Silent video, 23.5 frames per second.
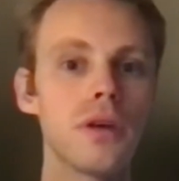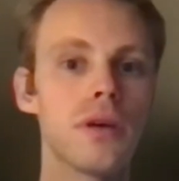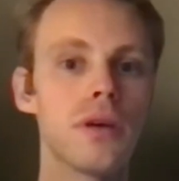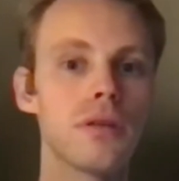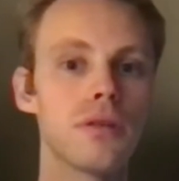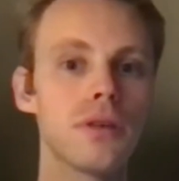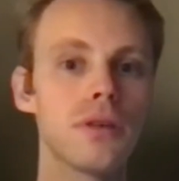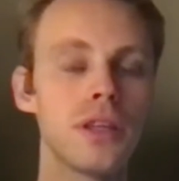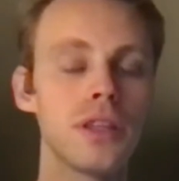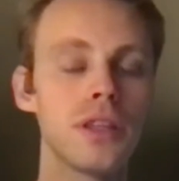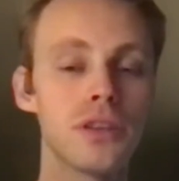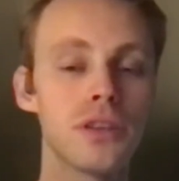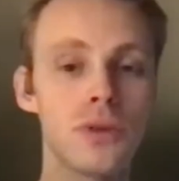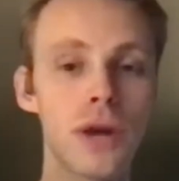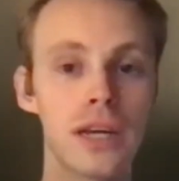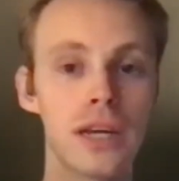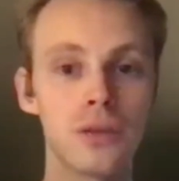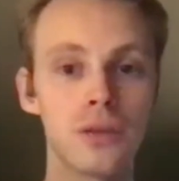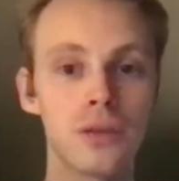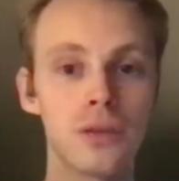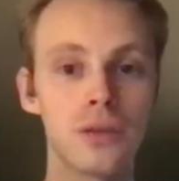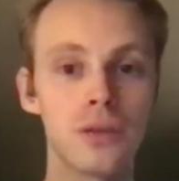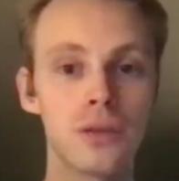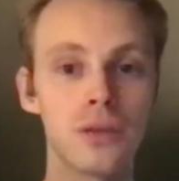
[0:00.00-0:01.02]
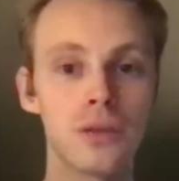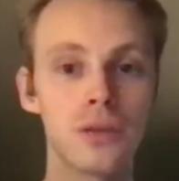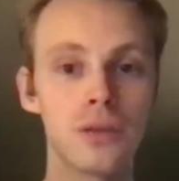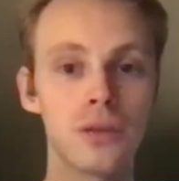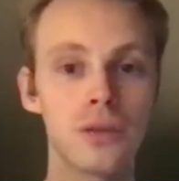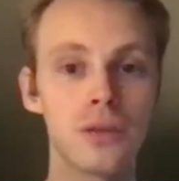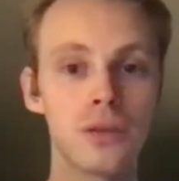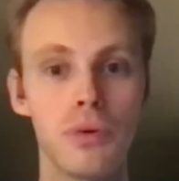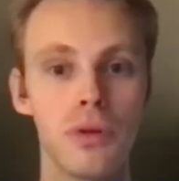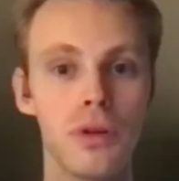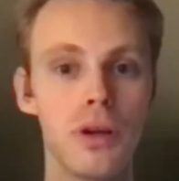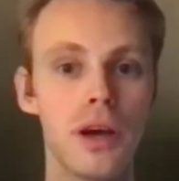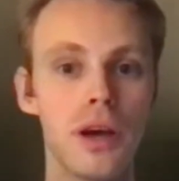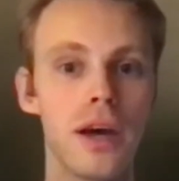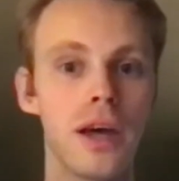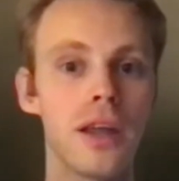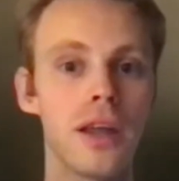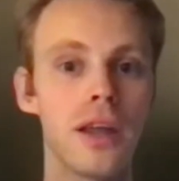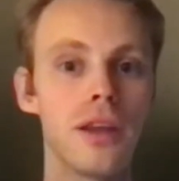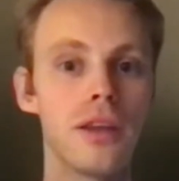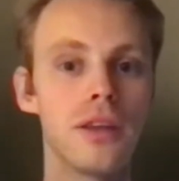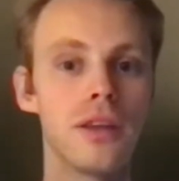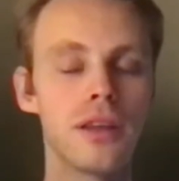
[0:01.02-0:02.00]
interacting with other people
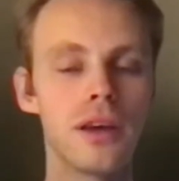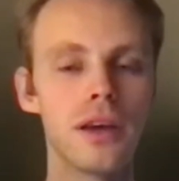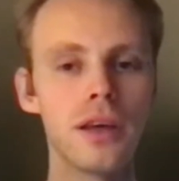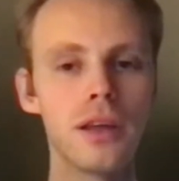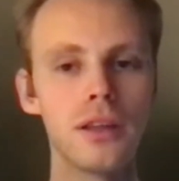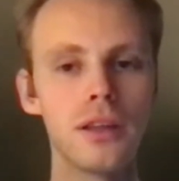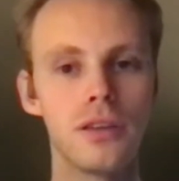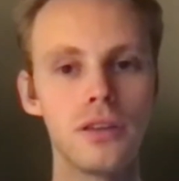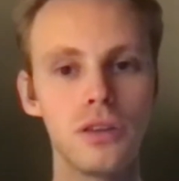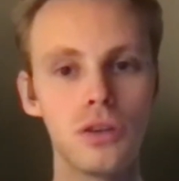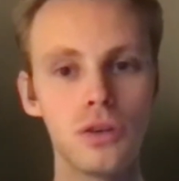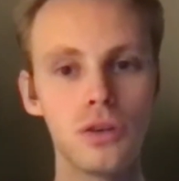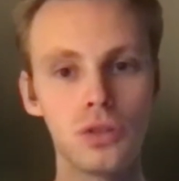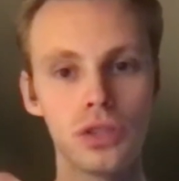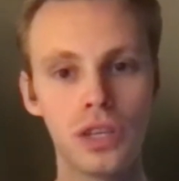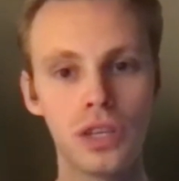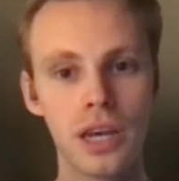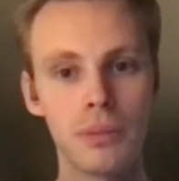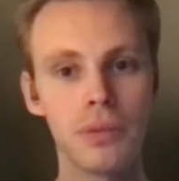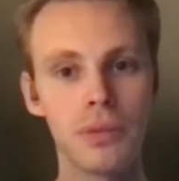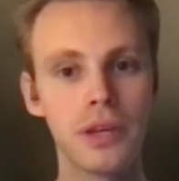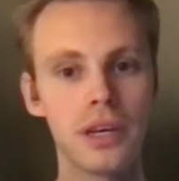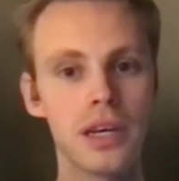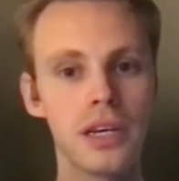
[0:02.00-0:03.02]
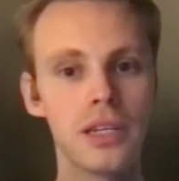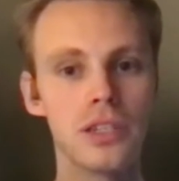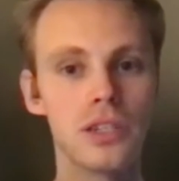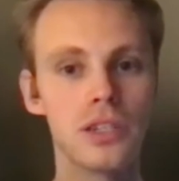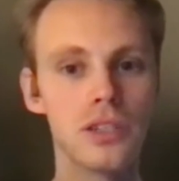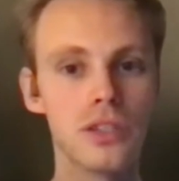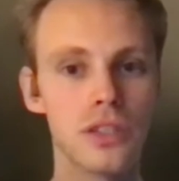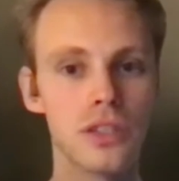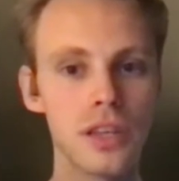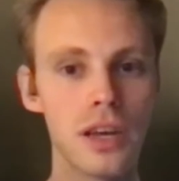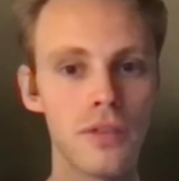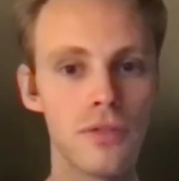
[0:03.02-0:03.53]
and using applications,